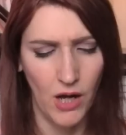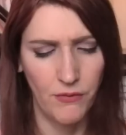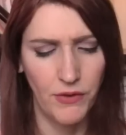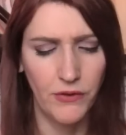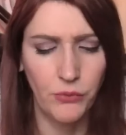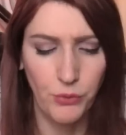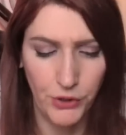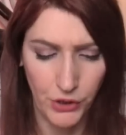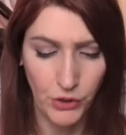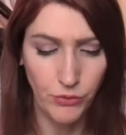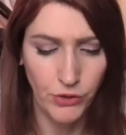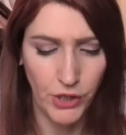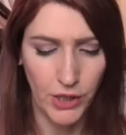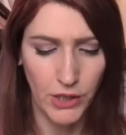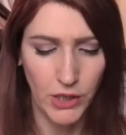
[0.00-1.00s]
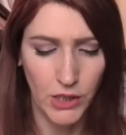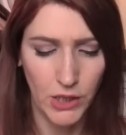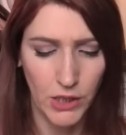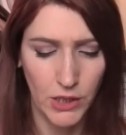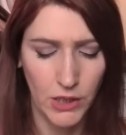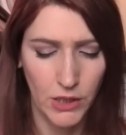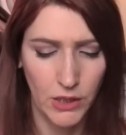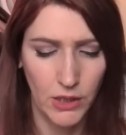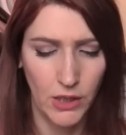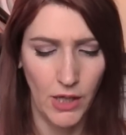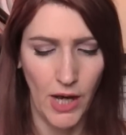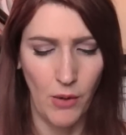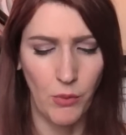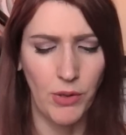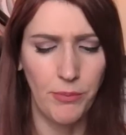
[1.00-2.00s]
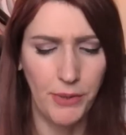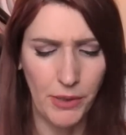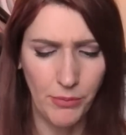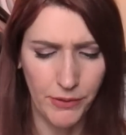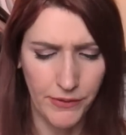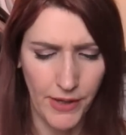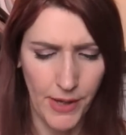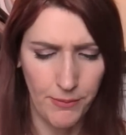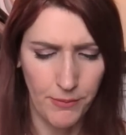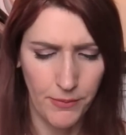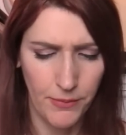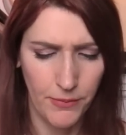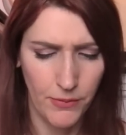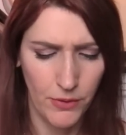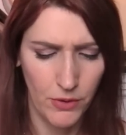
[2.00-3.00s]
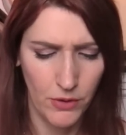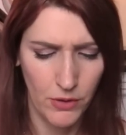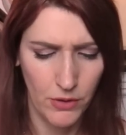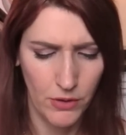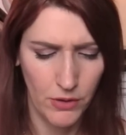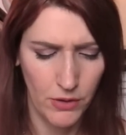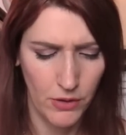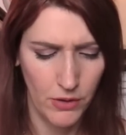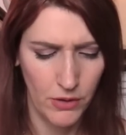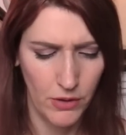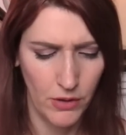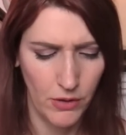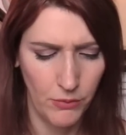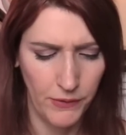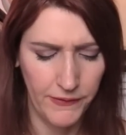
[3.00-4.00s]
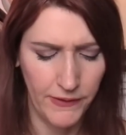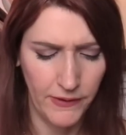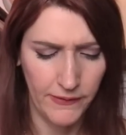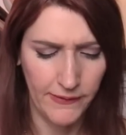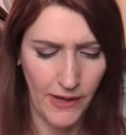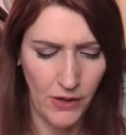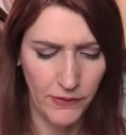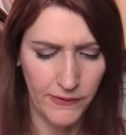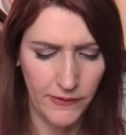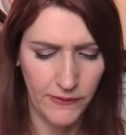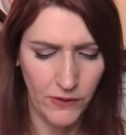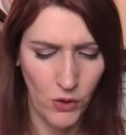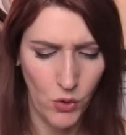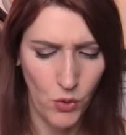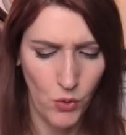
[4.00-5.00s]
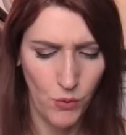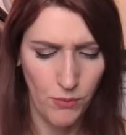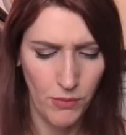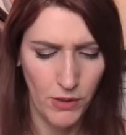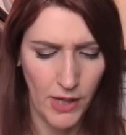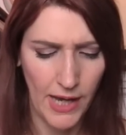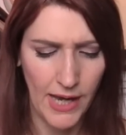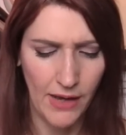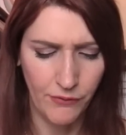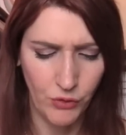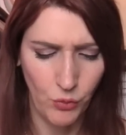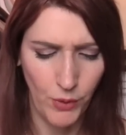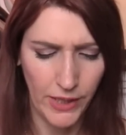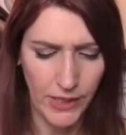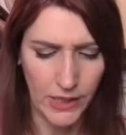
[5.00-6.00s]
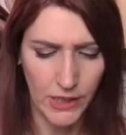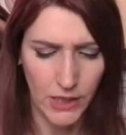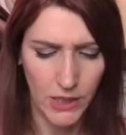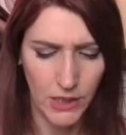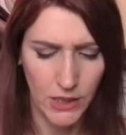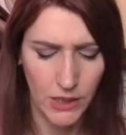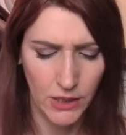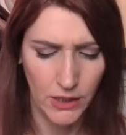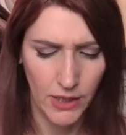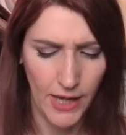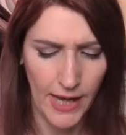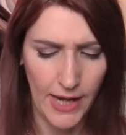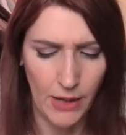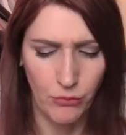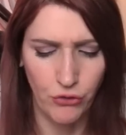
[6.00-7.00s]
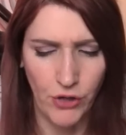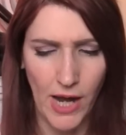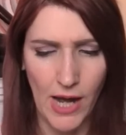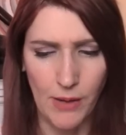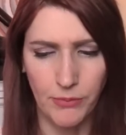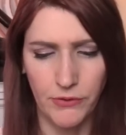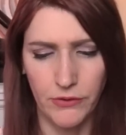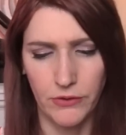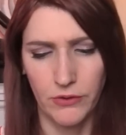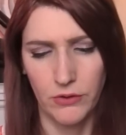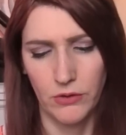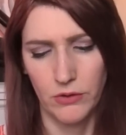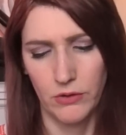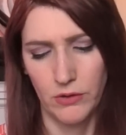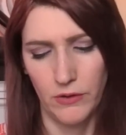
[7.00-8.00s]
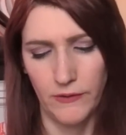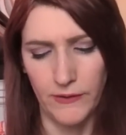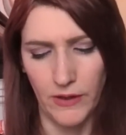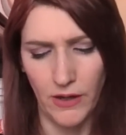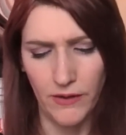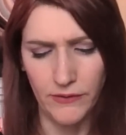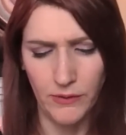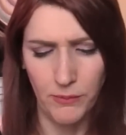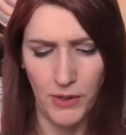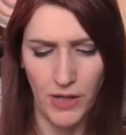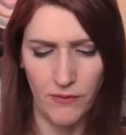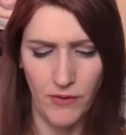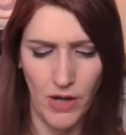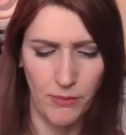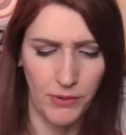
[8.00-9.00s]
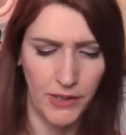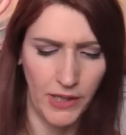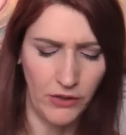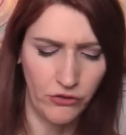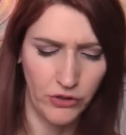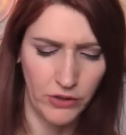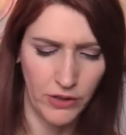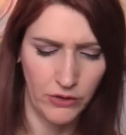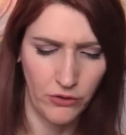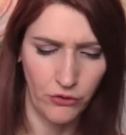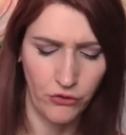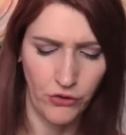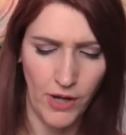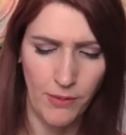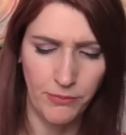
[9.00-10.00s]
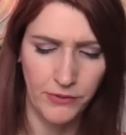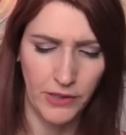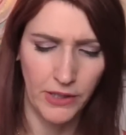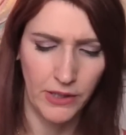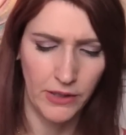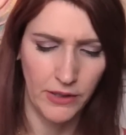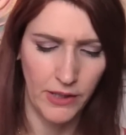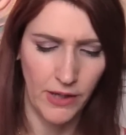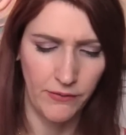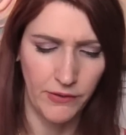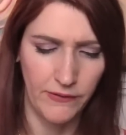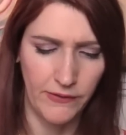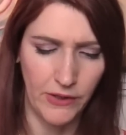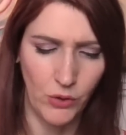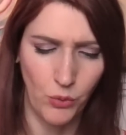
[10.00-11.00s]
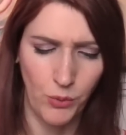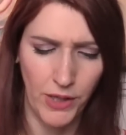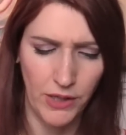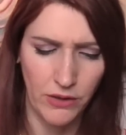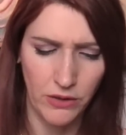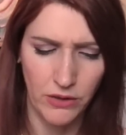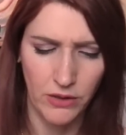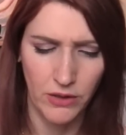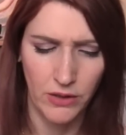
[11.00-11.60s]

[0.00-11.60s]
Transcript: of this reunion. I want to be with them we see this house, this home, I have to wait, and I'm trapped. So they have some kind of obligation that they're trapped in, they have to deal with